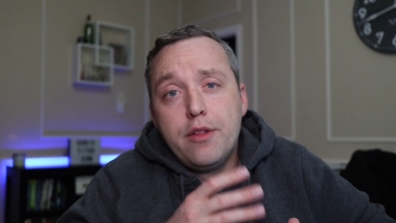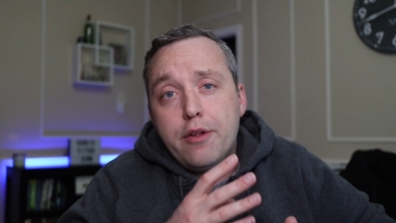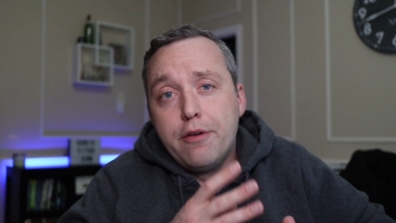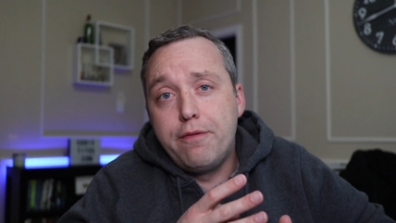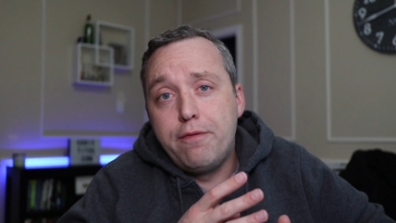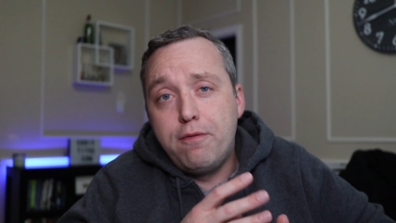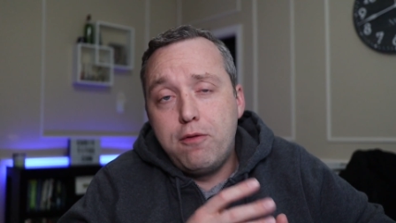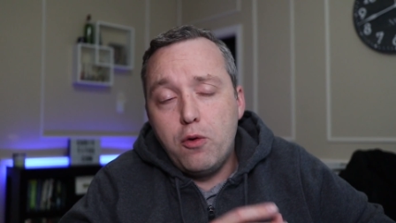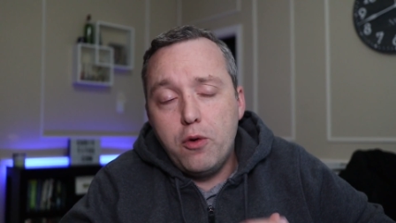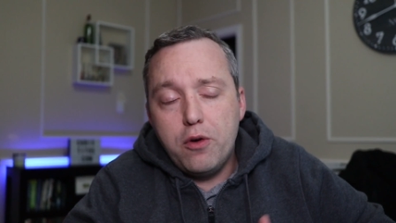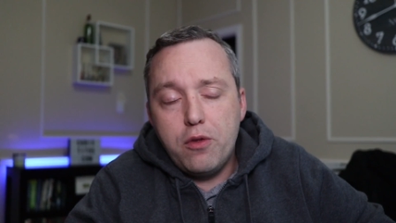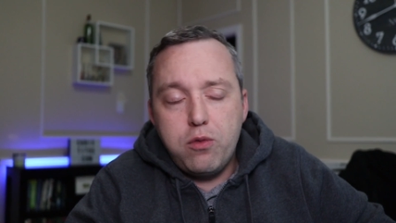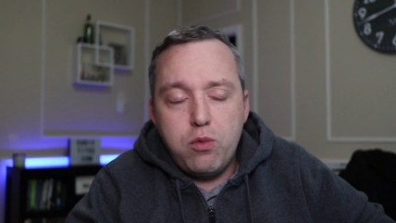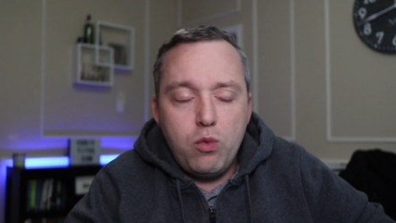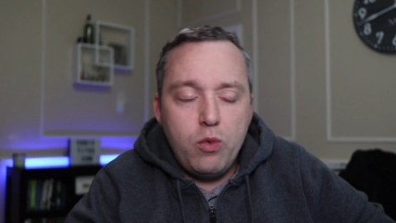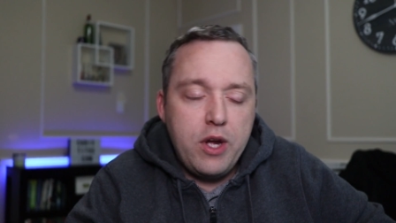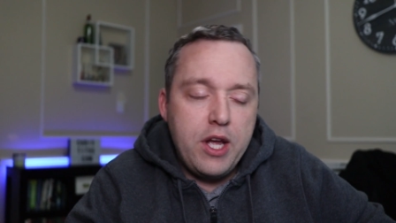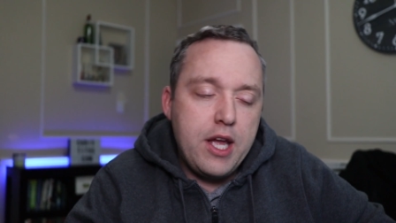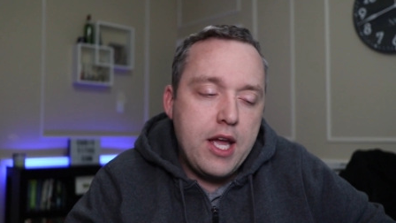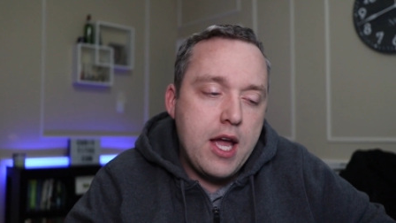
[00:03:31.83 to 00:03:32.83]
The
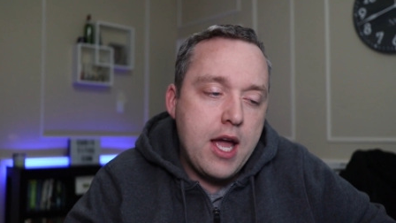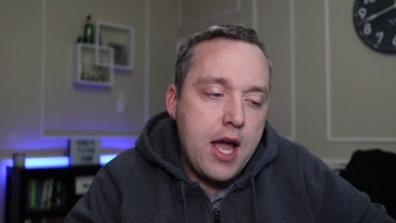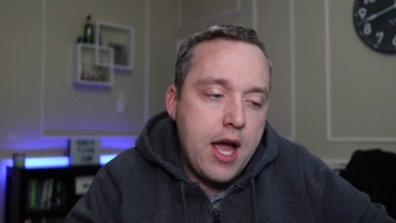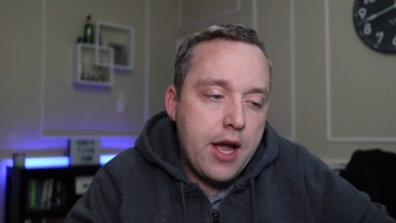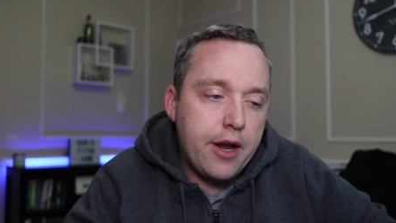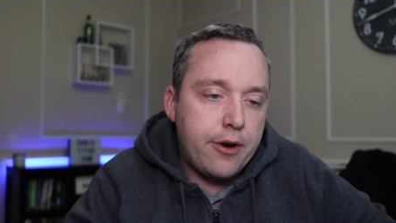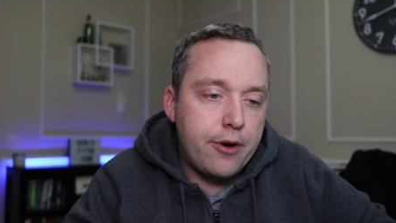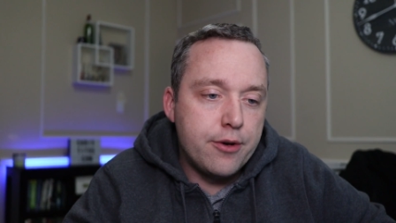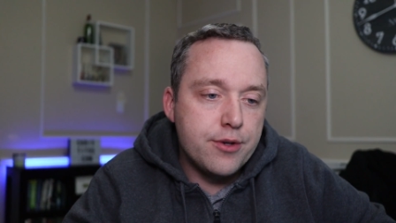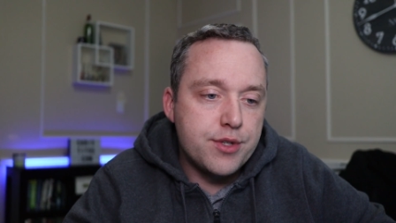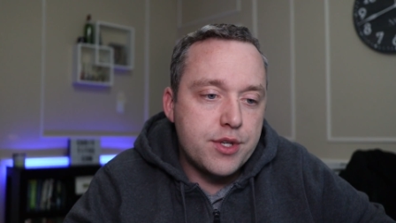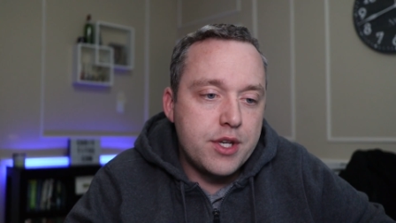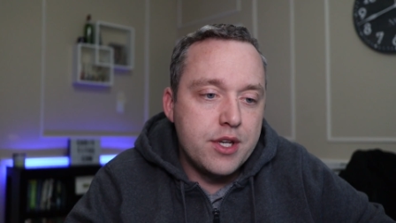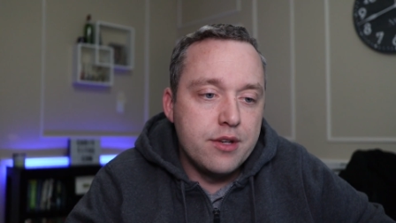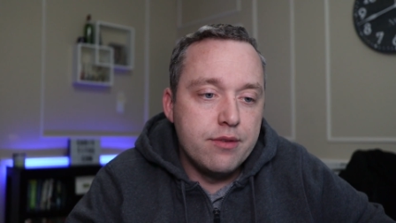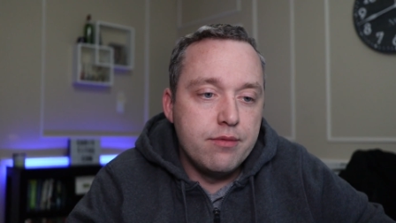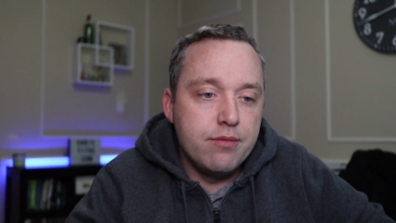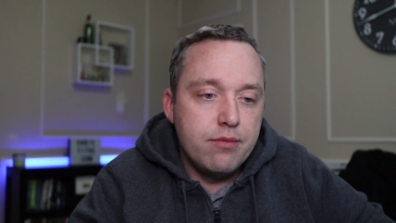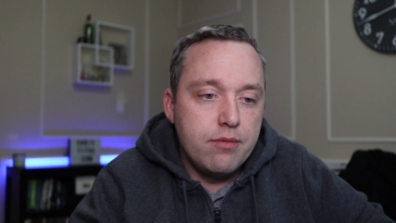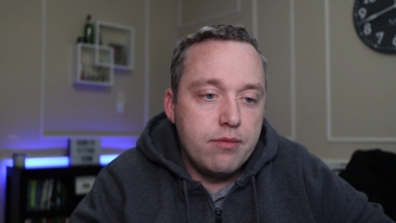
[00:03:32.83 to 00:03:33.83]
fourth way hackers
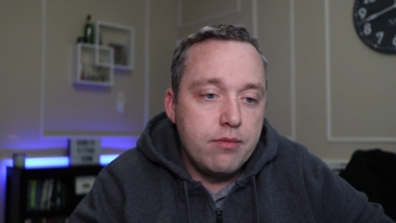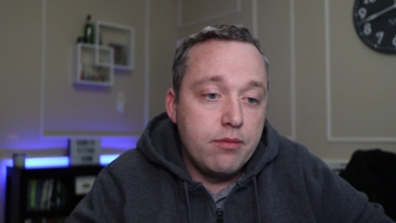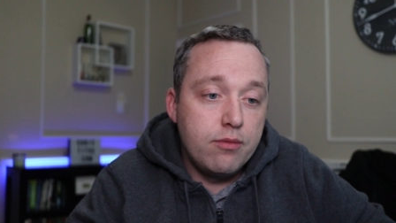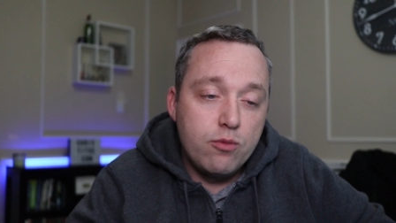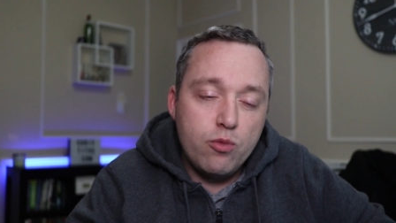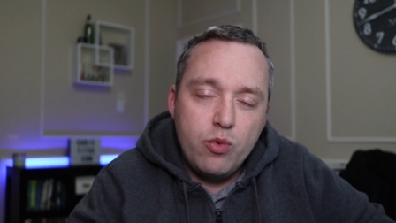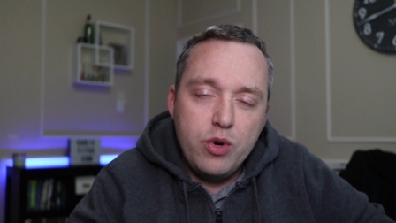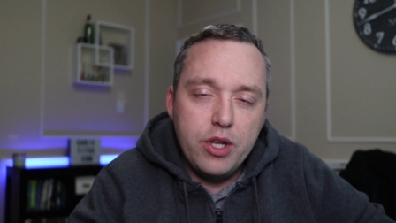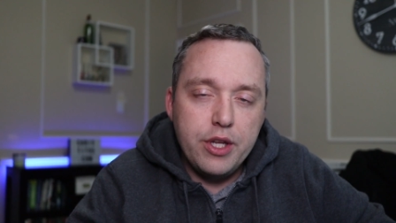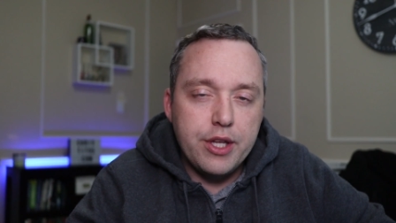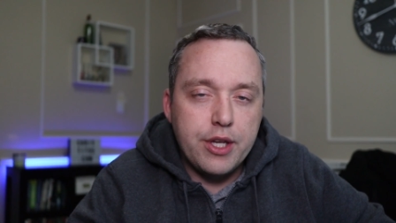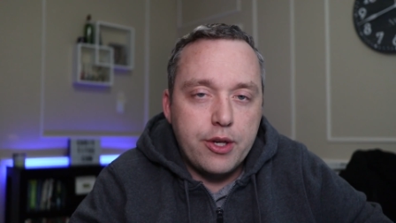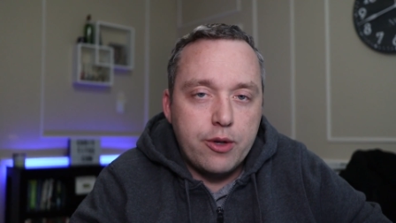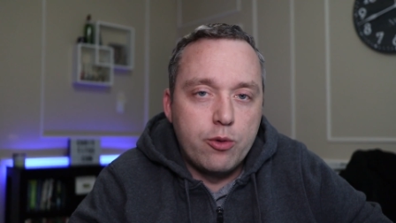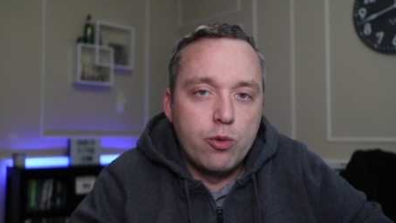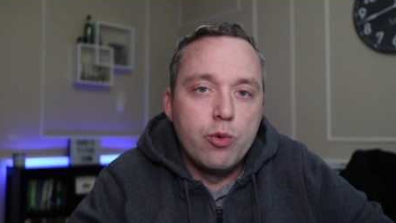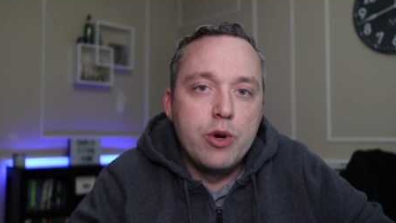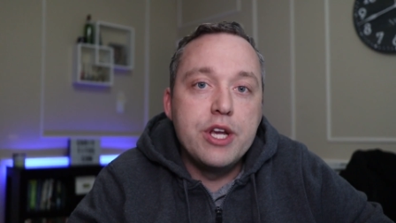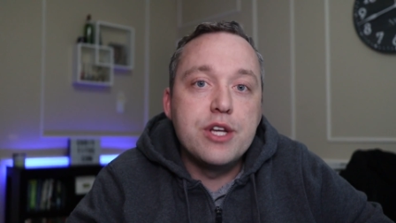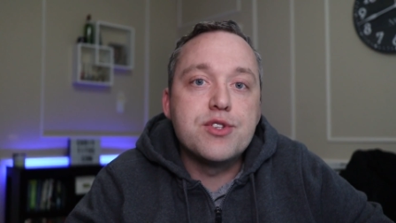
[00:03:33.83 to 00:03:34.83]
can really
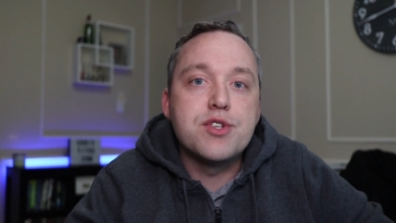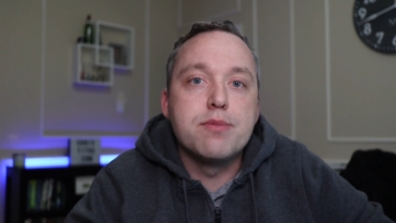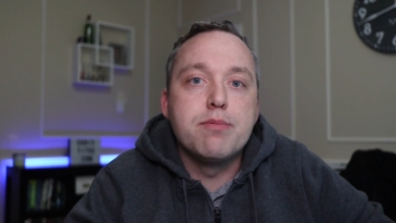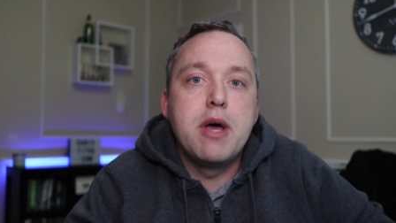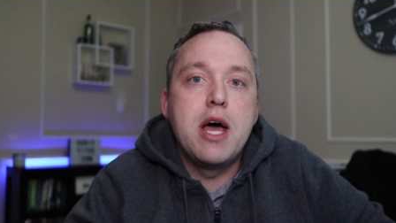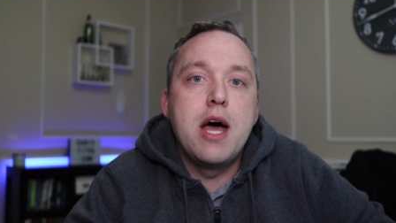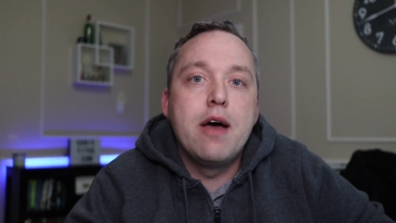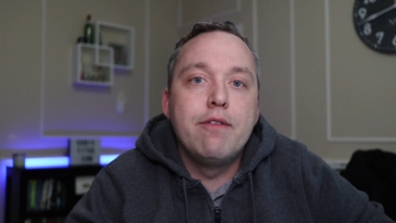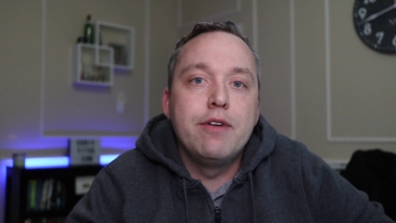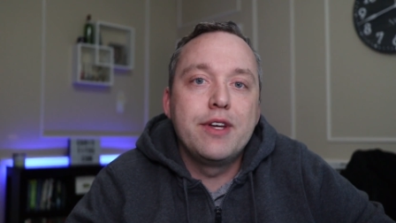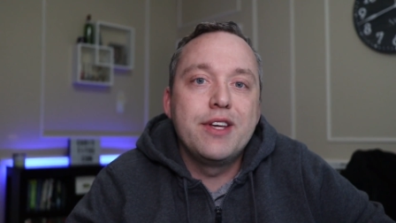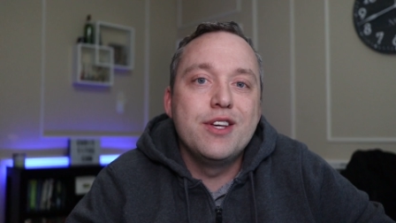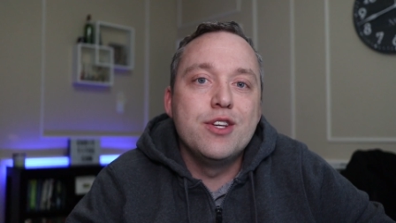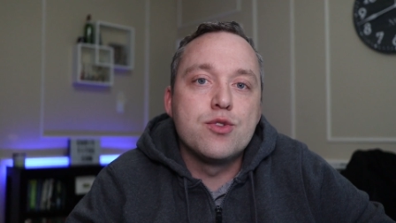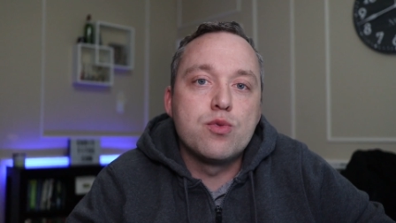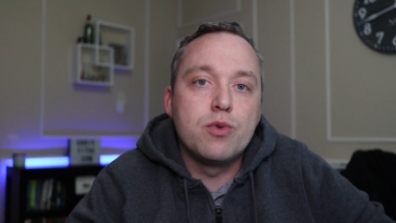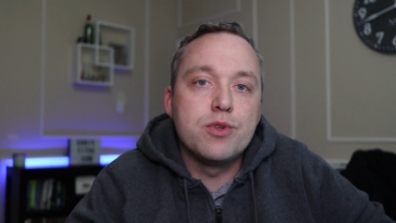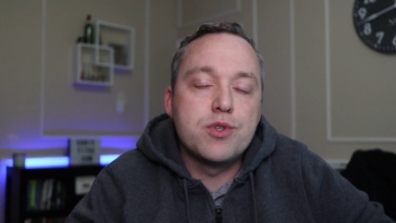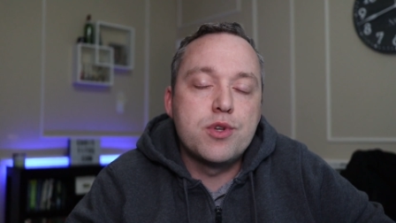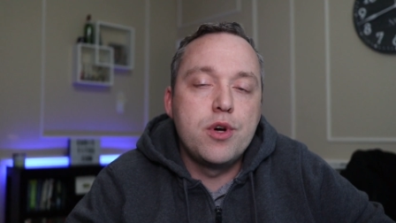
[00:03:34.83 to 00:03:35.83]
wreak some havoc
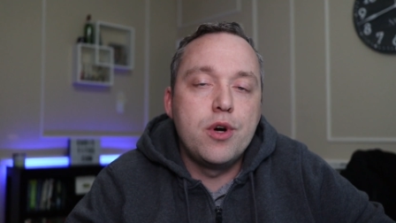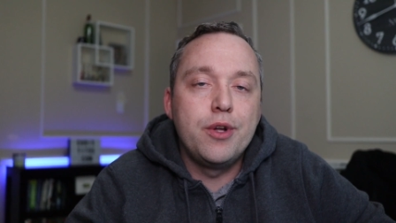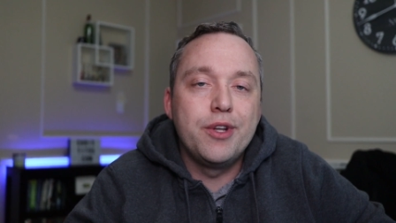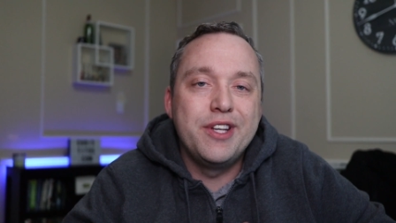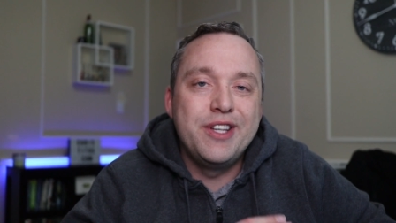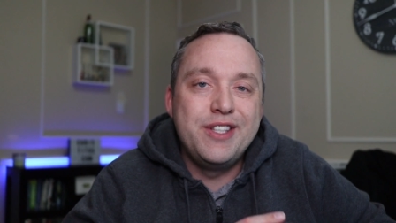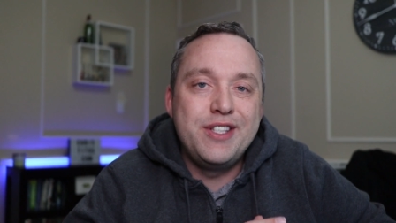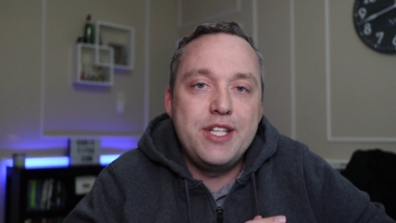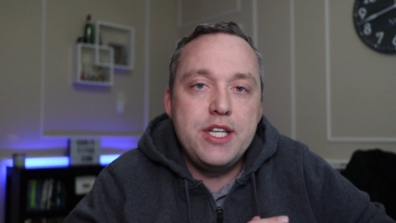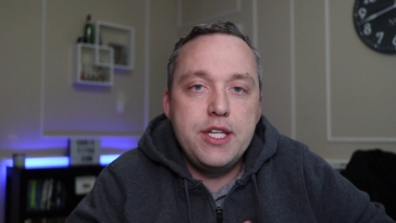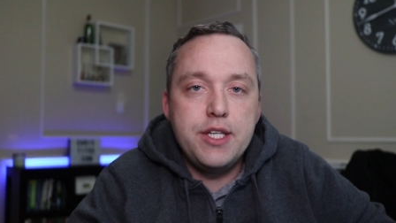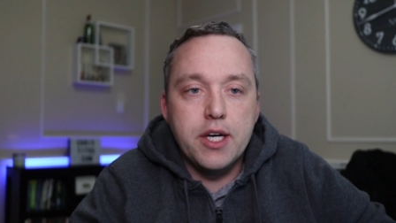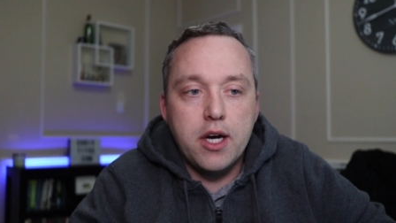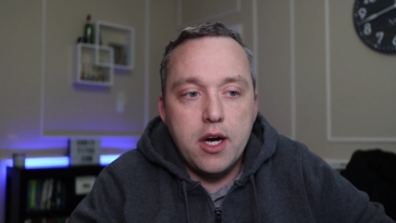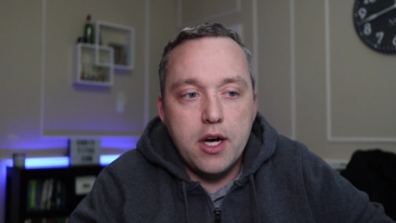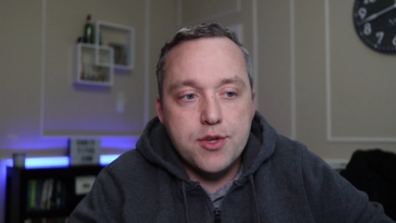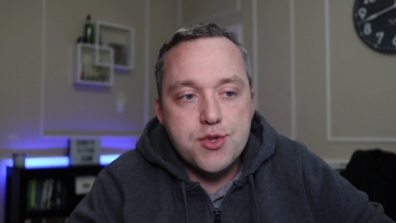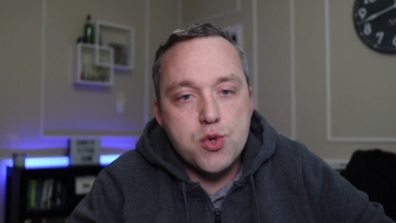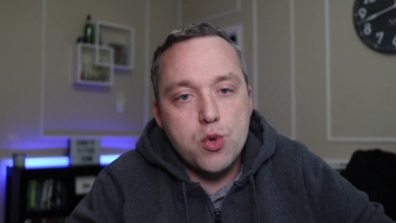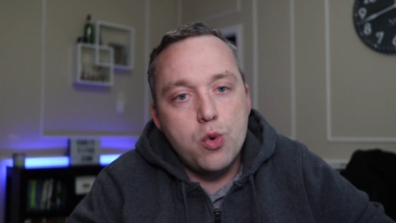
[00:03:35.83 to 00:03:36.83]
is what's called a
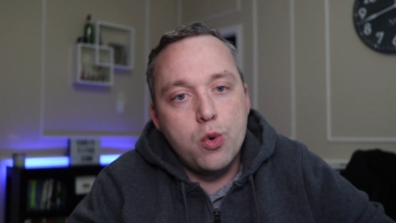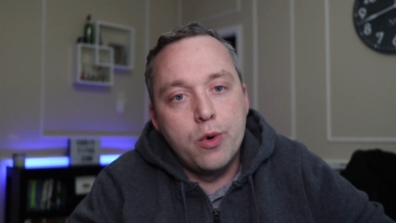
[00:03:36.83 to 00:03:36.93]
DDoS,